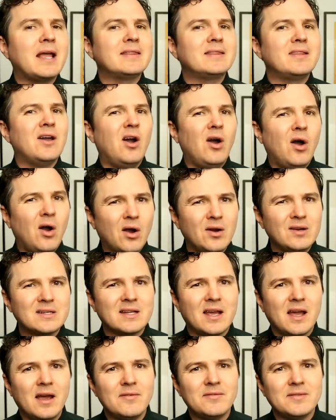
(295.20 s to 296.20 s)
at the
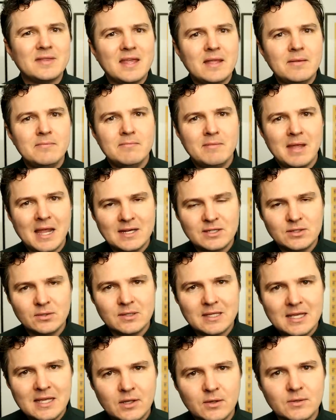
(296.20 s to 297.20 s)
heart of the
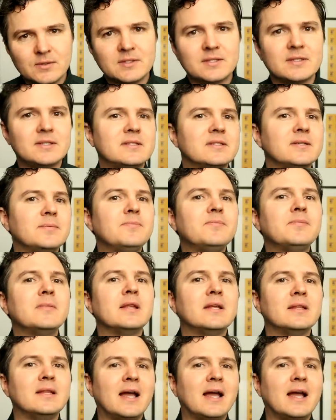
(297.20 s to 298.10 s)
Mantle ecosystem